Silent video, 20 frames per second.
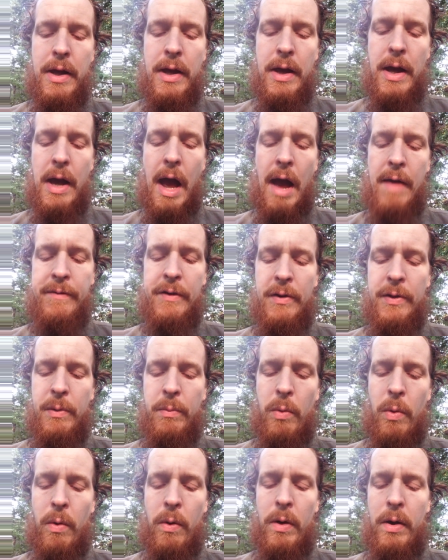After the
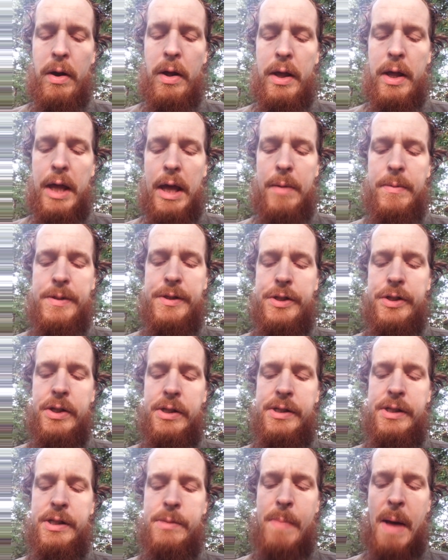war, it was
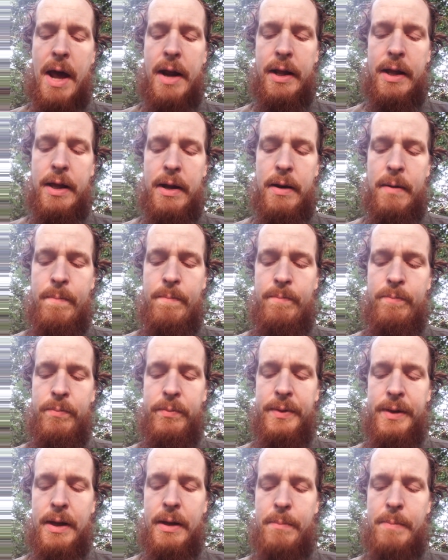just as bad again.
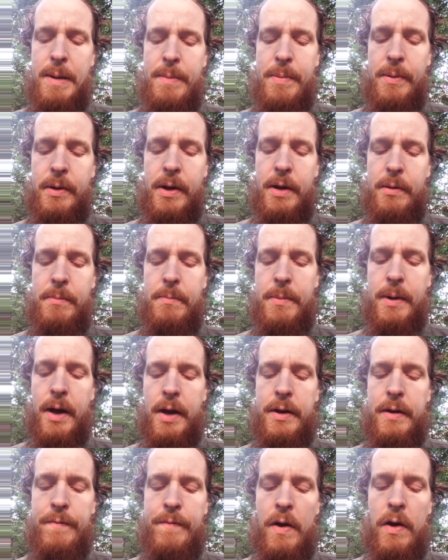People
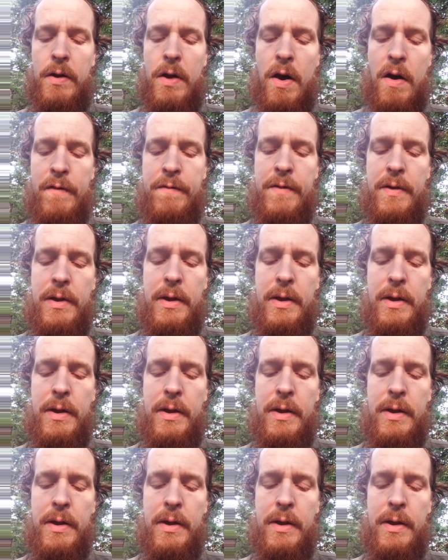begun to fall off.